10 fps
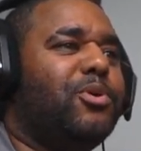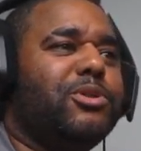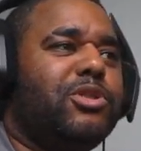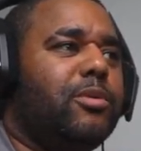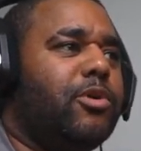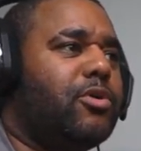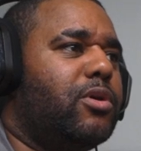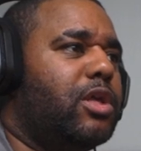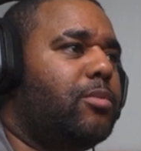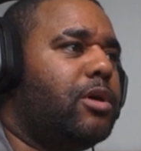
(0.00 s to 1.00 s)
Poor Selma
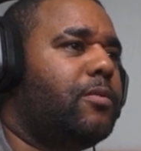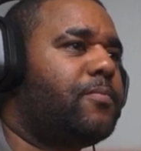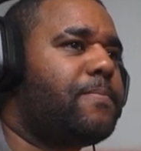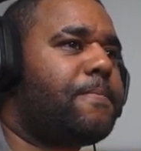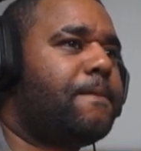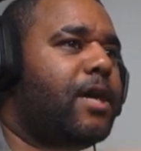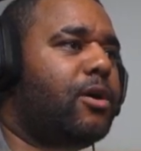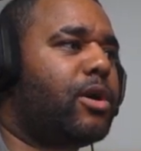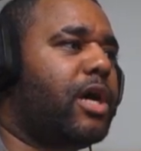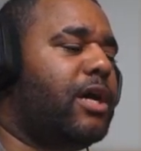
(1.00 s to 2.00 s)
couldn't keep up.
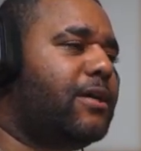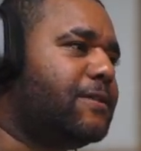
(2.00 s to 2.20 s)
Hellcat.